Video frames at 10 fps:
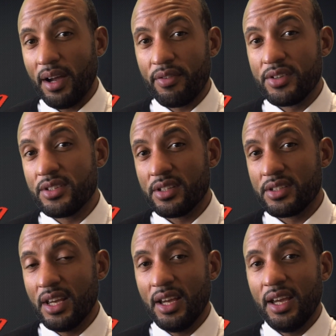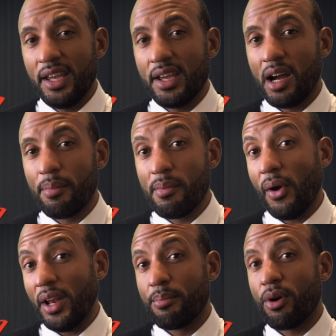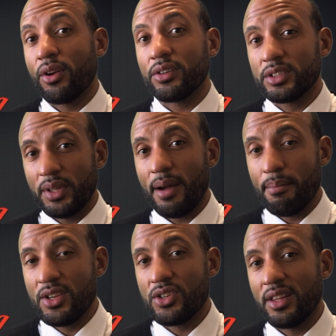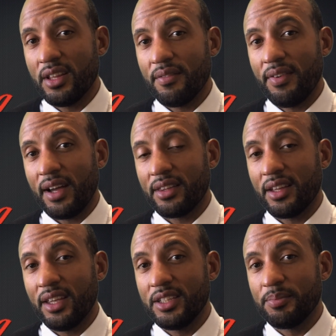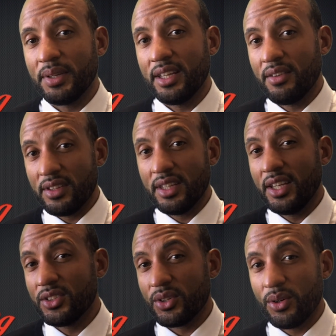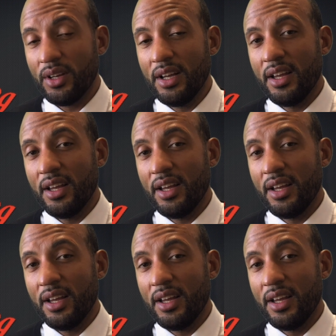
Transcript: For instance, he can't promote any products without mentioning the fact that he's been given these or